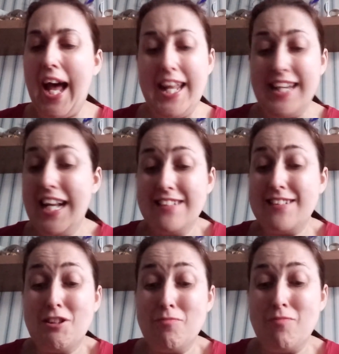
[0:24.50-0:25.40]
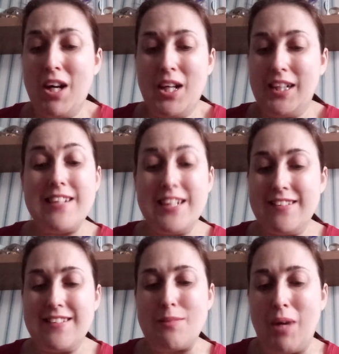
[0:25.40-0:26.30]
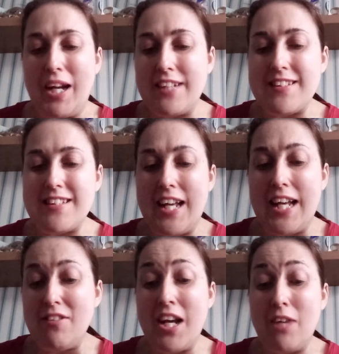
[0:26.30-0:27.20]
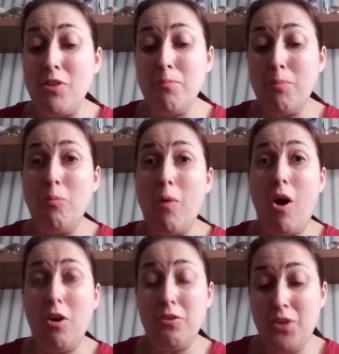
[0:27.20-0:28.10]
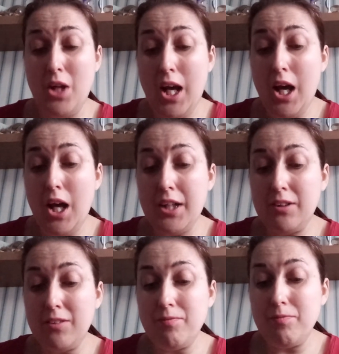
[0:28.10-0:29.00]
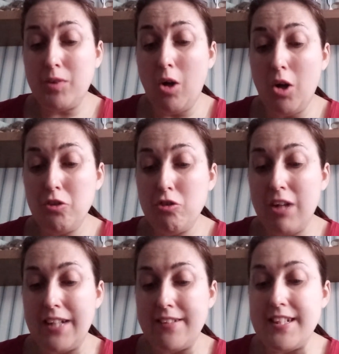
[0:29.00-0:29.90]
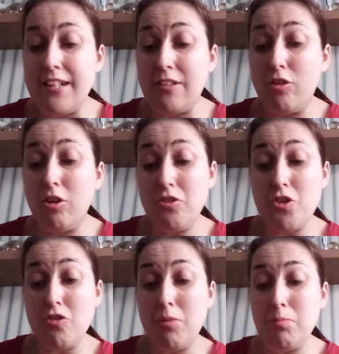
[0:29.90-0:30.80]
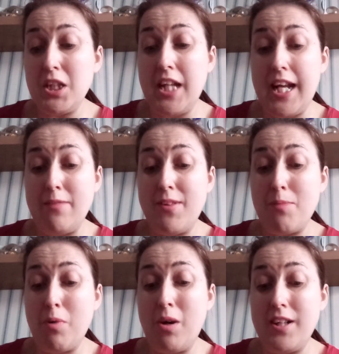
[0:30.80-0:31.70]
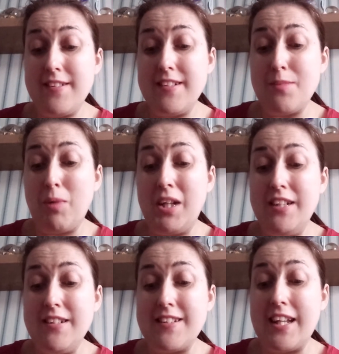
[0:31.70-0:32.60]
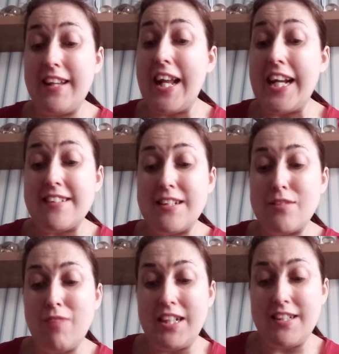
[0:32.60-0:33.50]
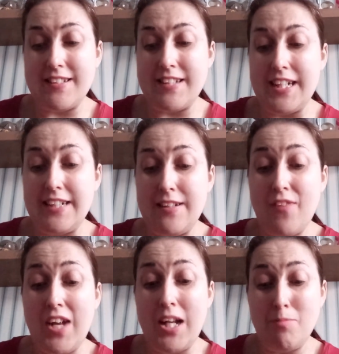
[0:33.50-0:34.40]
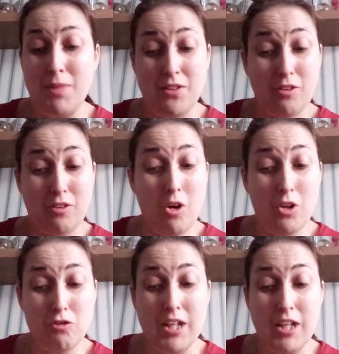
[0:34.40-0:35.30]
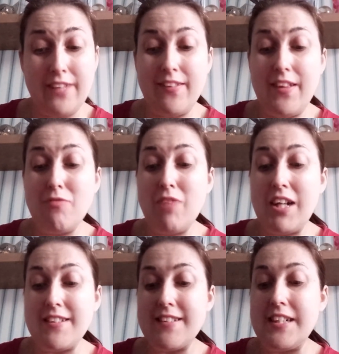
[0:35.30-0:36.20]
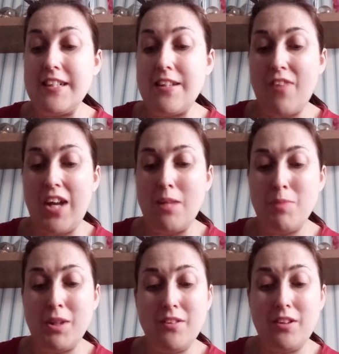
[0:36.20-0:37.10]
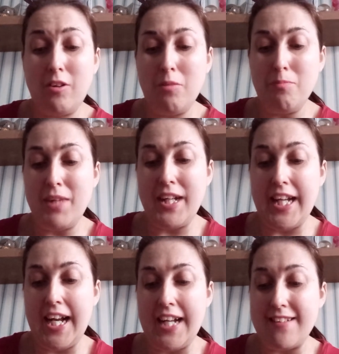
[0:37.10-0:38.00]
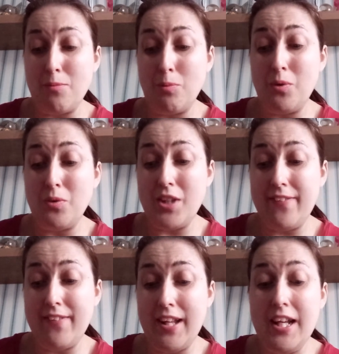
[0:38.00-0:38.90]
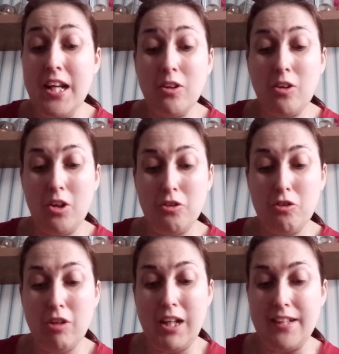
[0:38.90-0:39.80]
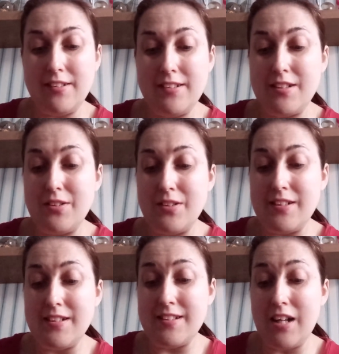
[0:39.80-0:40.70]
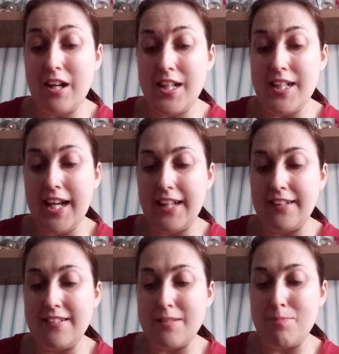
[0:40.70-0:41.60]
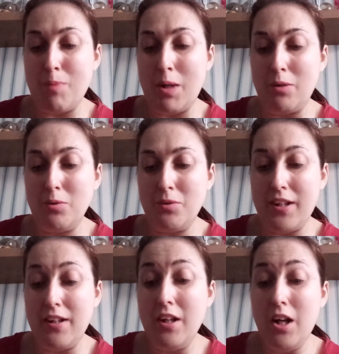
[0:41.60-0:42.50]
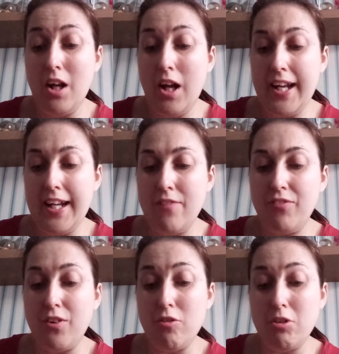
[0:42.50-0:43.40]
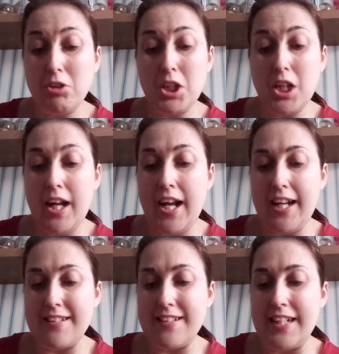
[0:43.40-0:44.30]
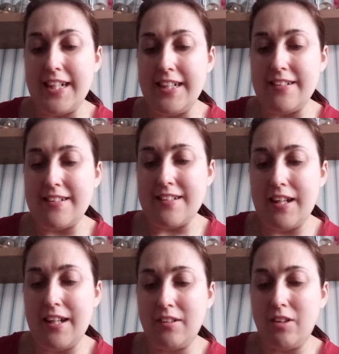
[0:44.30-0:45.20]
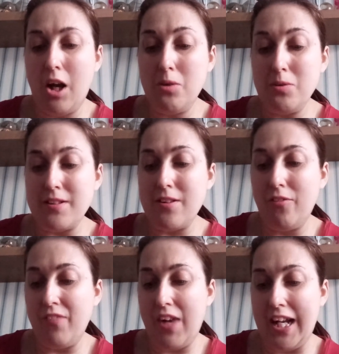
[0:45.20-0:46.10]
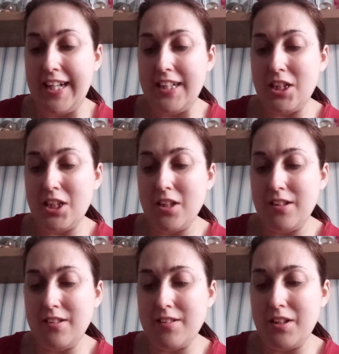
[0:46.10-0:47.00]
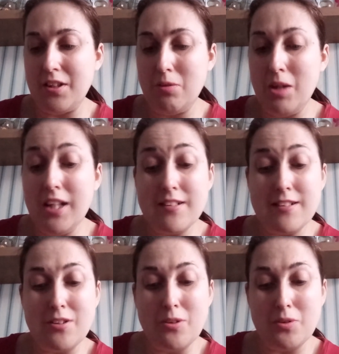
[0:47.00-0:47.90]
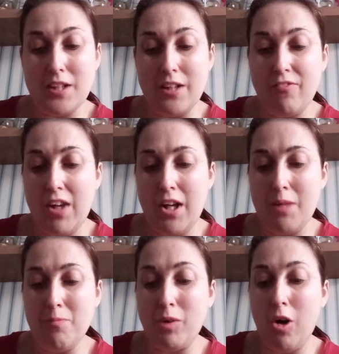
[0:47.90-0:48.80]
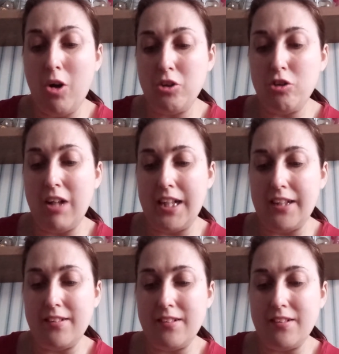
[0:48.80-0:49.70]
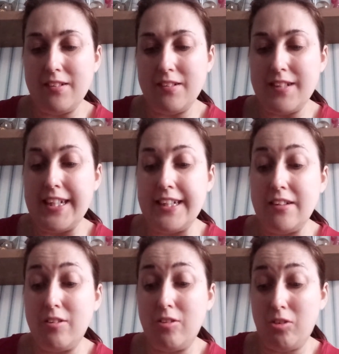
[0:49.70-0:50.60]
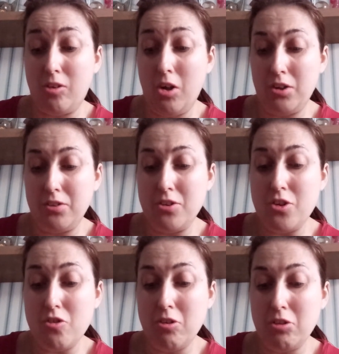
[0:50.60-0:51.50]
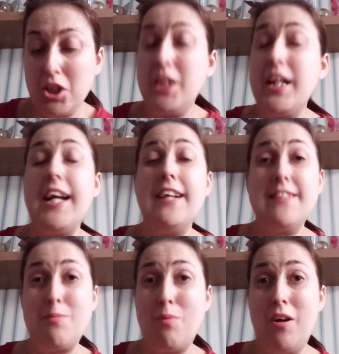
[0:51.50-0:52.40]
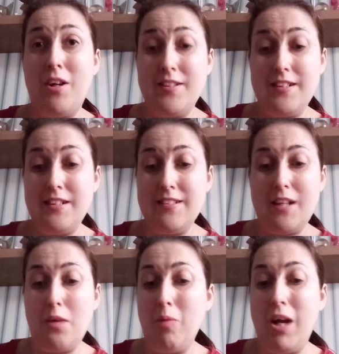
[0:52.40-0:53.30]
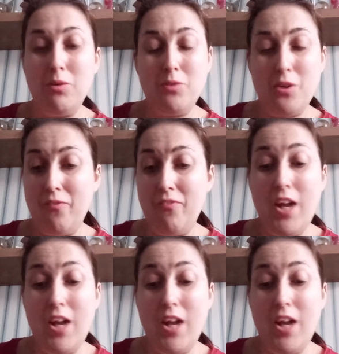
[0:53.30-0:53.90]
let's jump right into it. Now, number one, contracting and construction enterprises wins latest Red Sea development contract. The Red Sea Development Company has awarded the contract to the design and build infrastructure as its coastal village to Saudi firm contracting construction enterprises. So well done